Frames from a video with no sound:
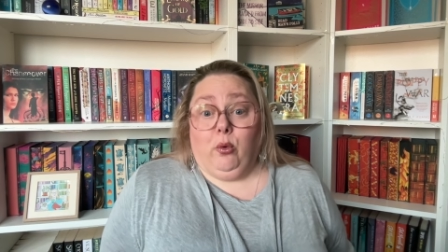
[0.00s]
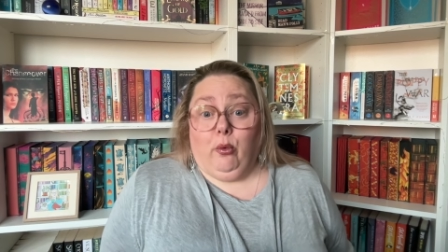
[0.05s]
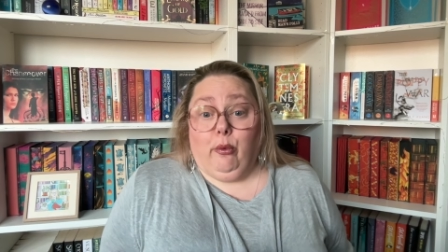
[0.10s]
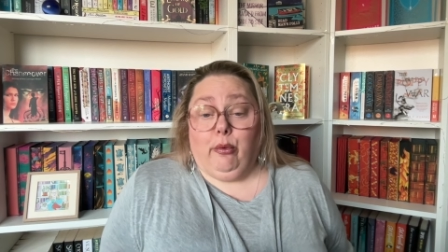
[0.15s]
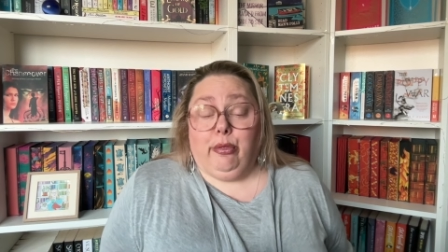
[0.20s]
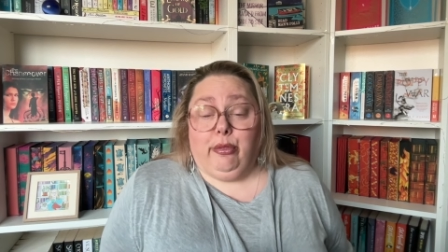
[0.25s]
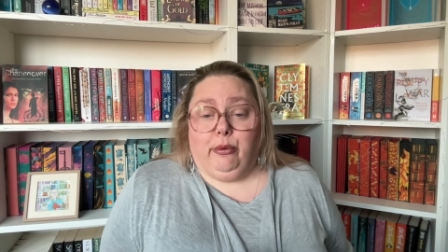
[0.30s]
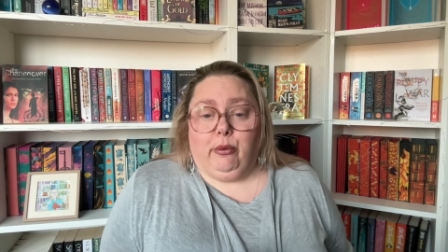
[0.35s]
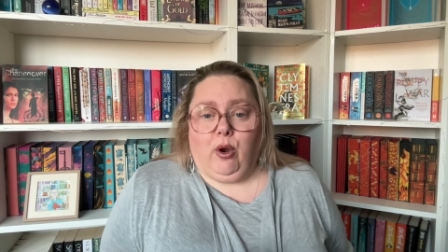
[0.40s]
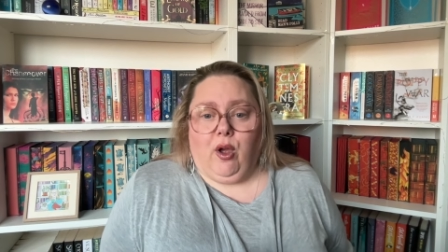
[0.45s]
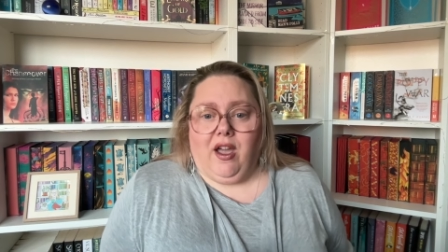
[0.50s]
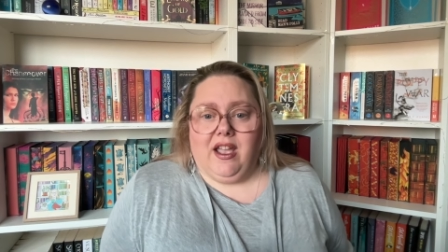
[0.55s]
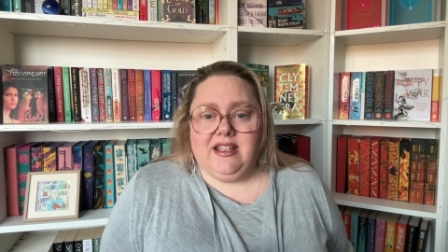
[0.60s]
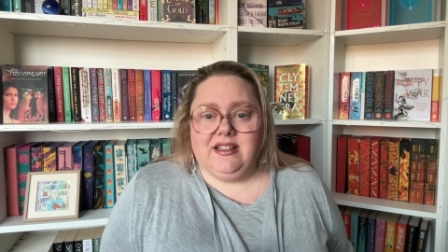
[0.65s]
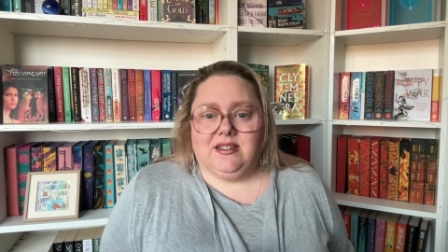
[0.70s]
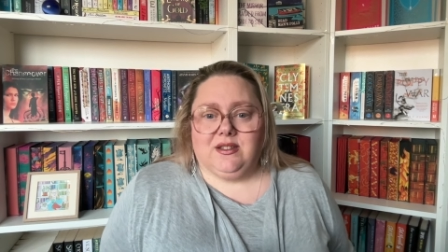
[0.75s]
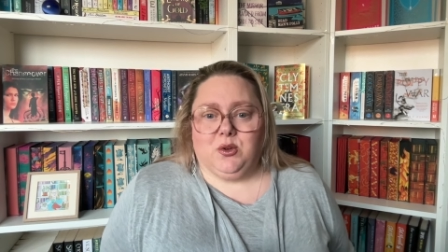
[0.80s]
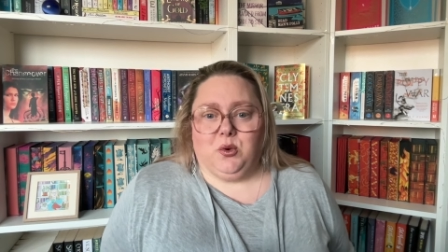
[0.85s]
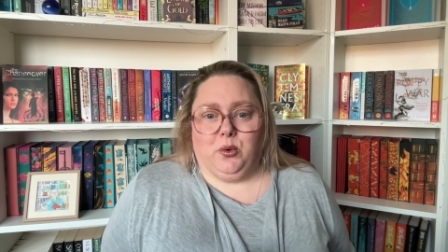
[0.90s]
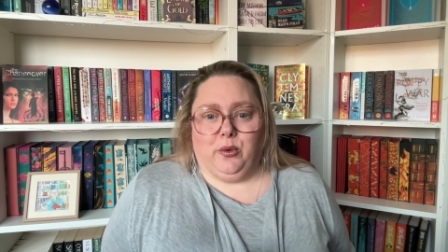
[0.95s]

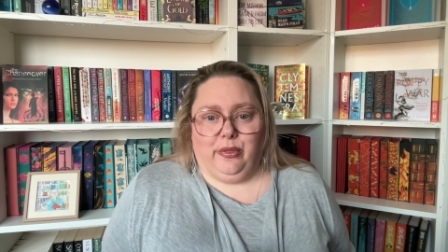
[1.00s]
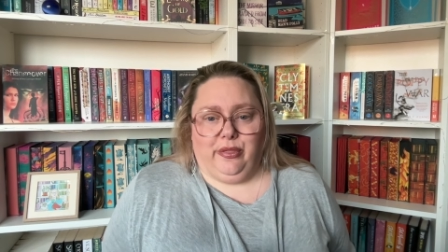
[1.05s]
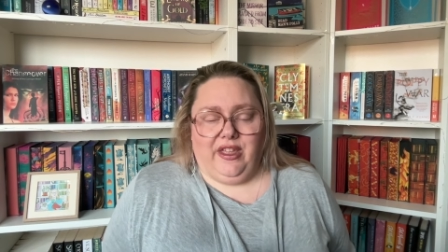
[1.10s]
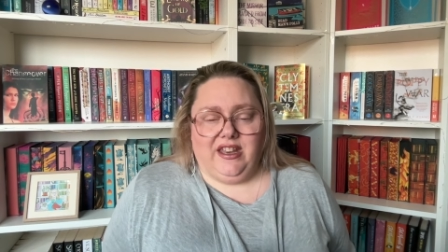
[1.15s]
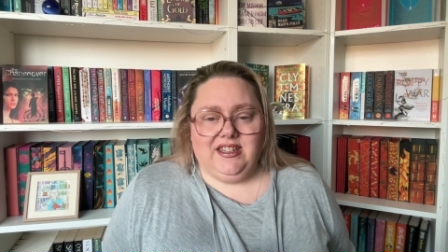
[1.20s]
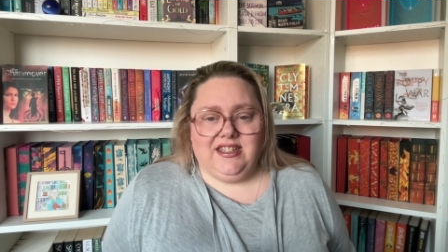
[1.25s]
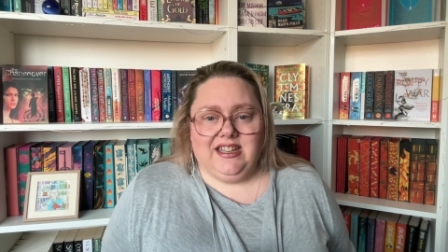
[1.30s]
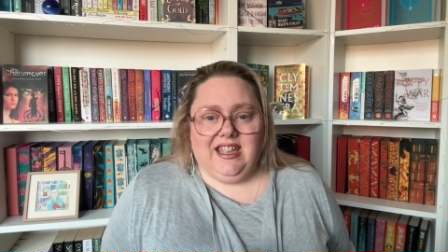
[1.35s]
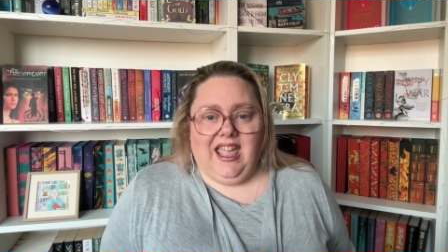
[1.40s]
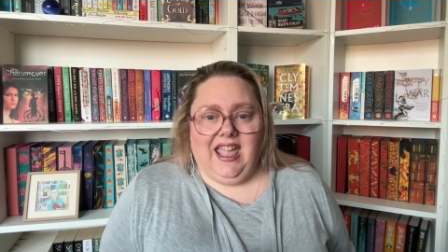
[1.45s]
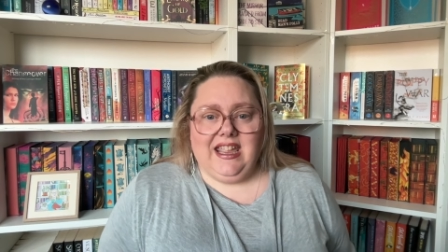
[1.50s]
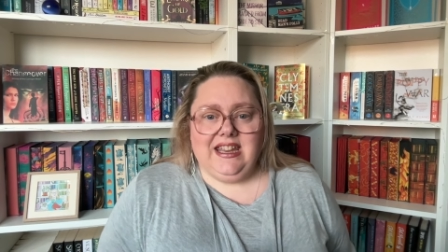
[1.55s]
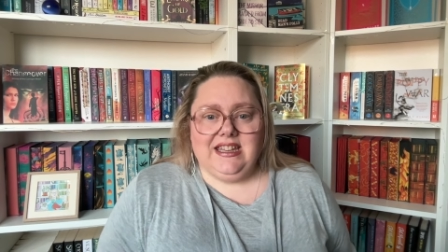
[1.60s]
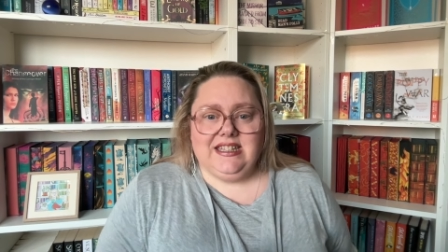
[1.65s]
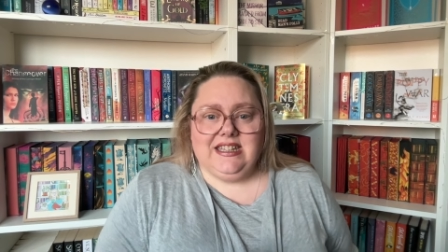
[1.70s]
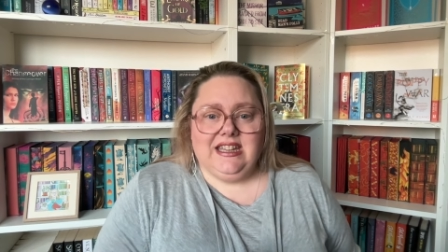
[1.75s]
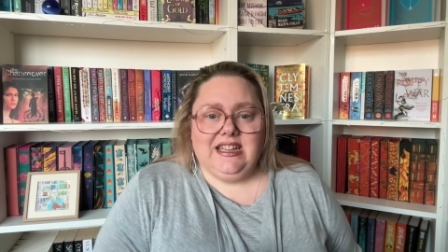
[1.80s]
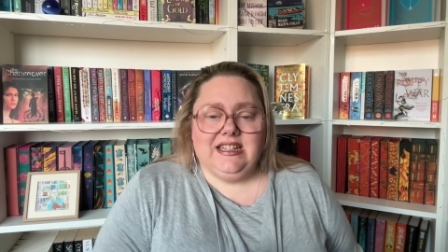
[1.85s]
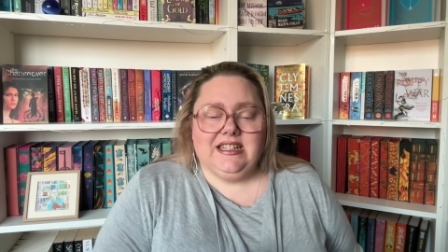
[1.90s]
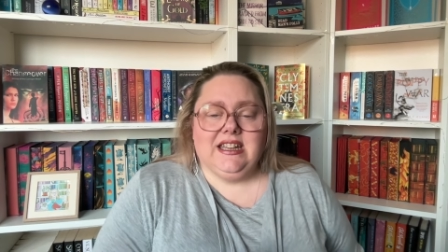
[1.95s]
authorized,
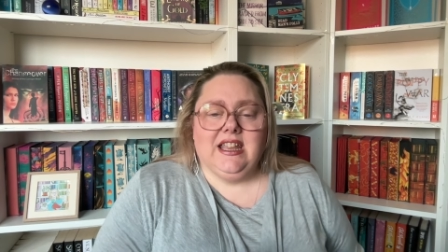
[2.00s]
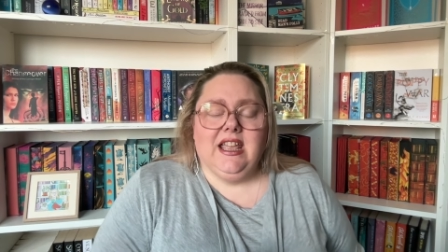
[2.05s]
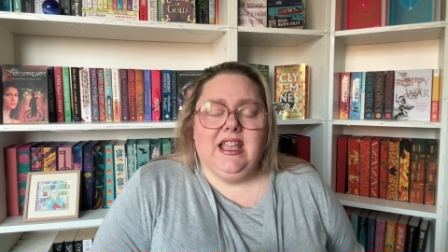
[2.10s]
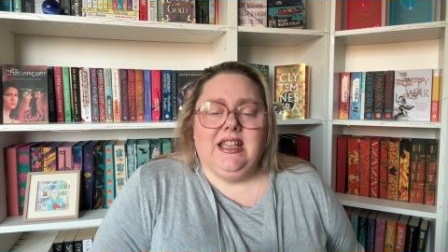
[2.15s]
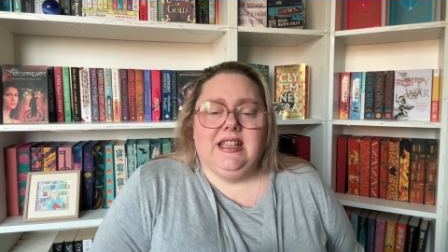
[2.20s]
authenticated